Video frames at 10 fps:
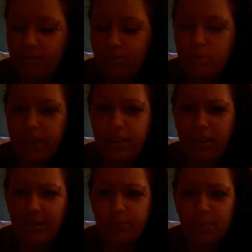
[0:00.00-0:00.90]
what
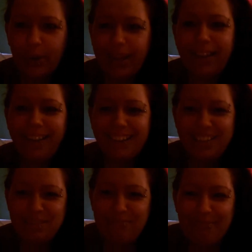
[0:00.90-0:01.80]
Garden Boy had
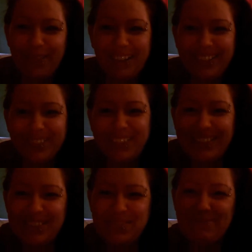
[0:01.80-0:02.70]
in mind when he
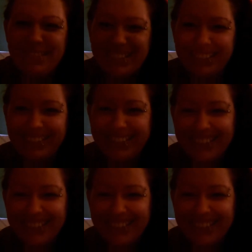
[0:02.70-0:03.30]
told me to